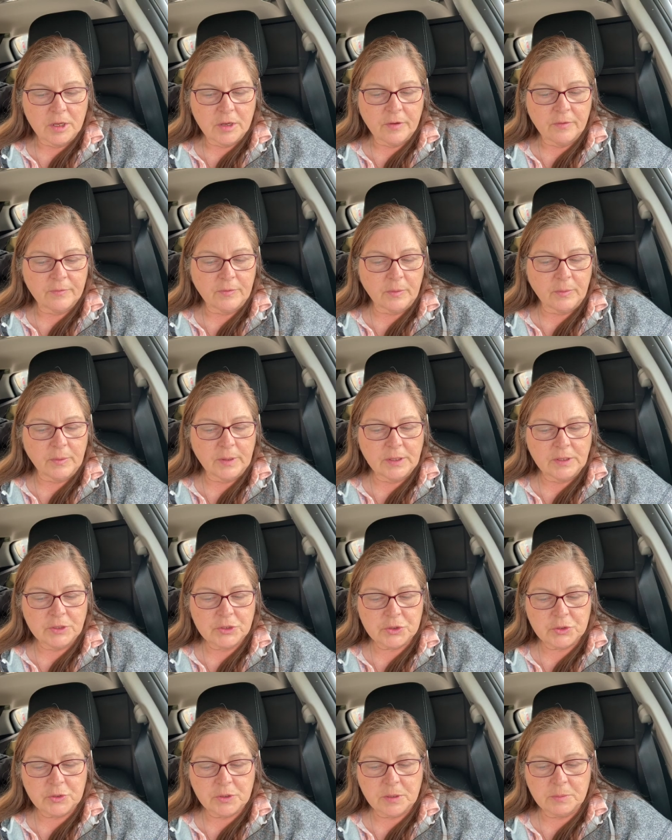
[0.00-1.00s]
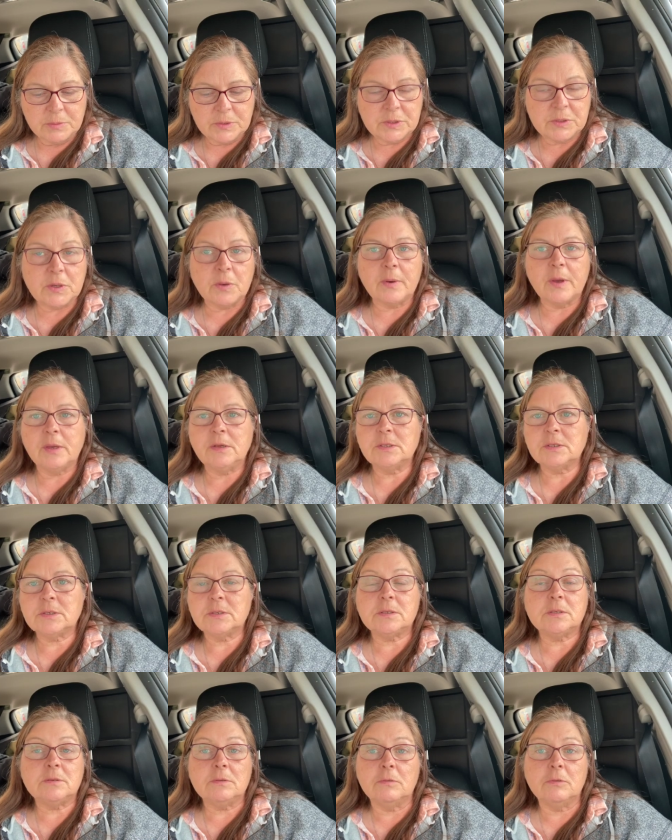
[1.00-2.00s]
furring strips. So I
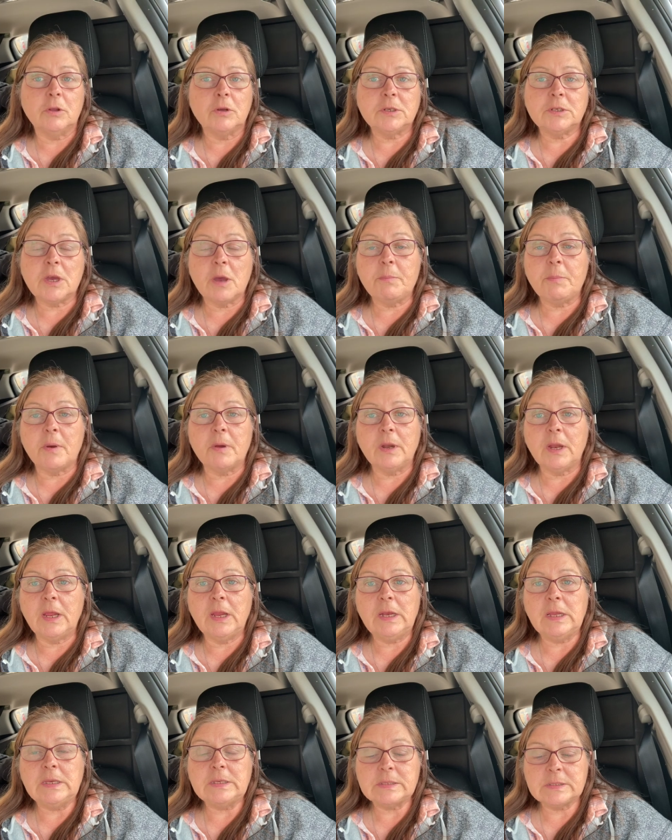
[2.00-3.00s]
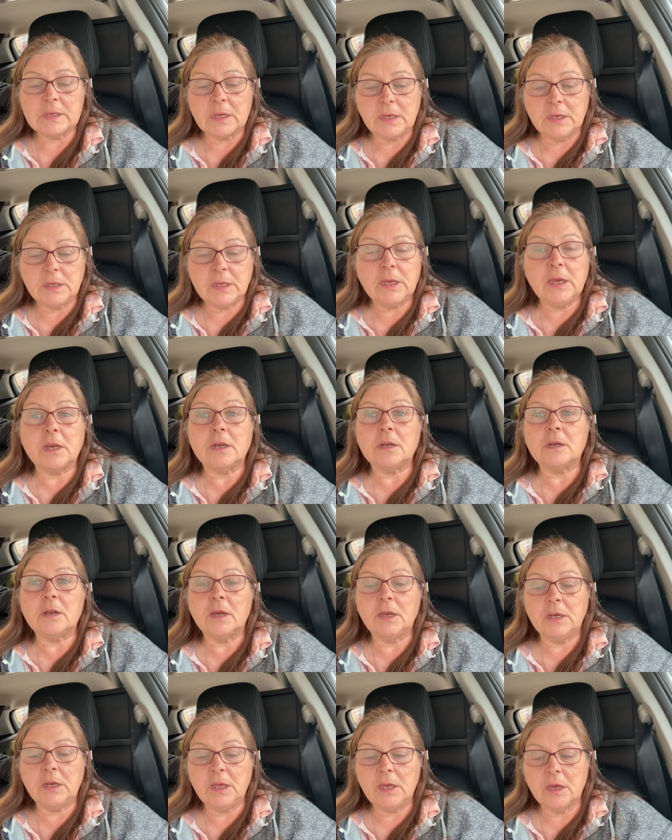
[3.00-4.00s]
just looked up on any site to get an
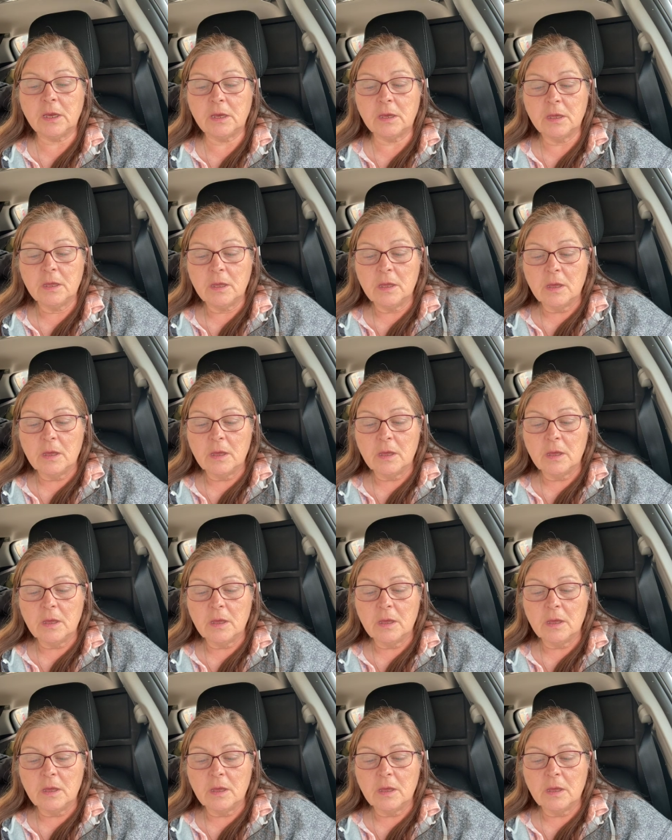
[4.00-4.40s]
idea